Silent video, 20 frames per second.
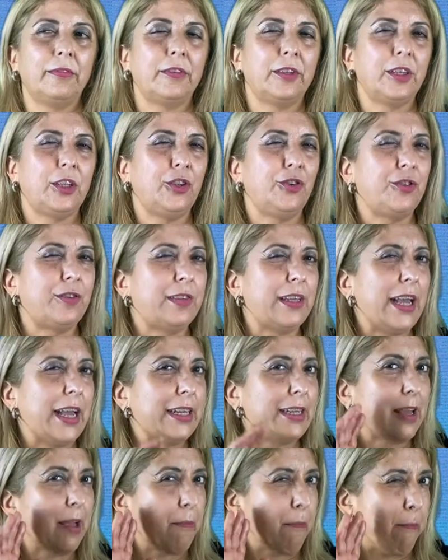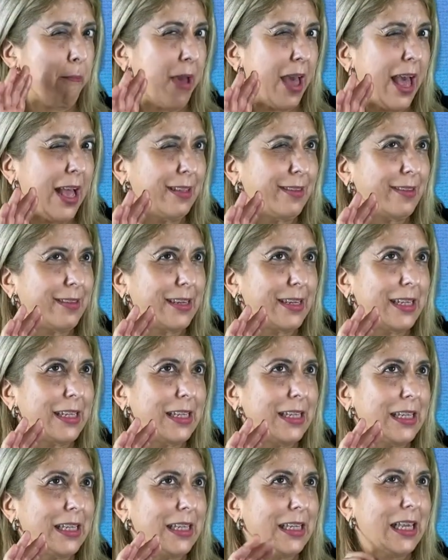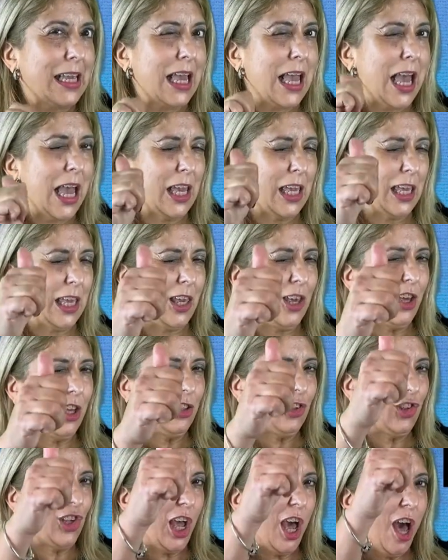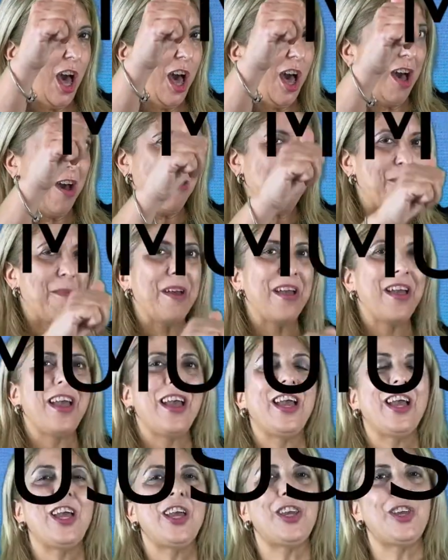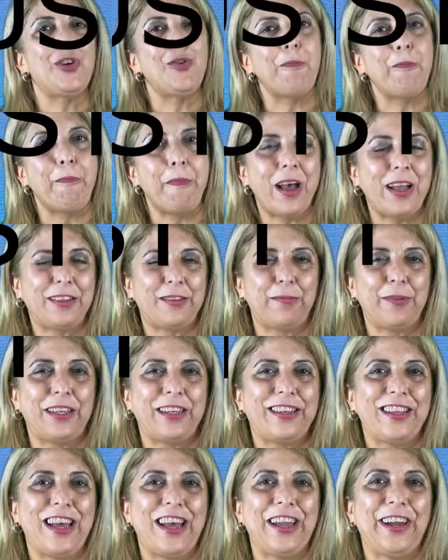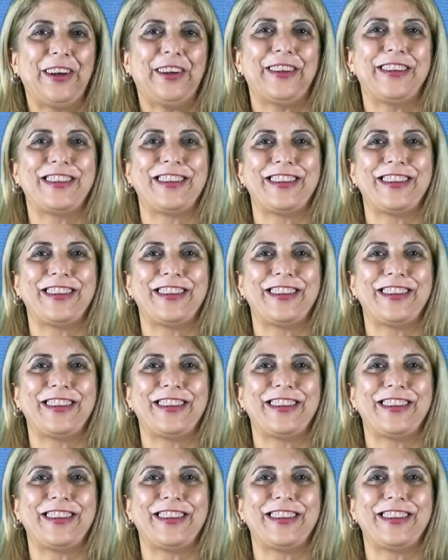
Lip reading: You said must. Good job! You must be tired.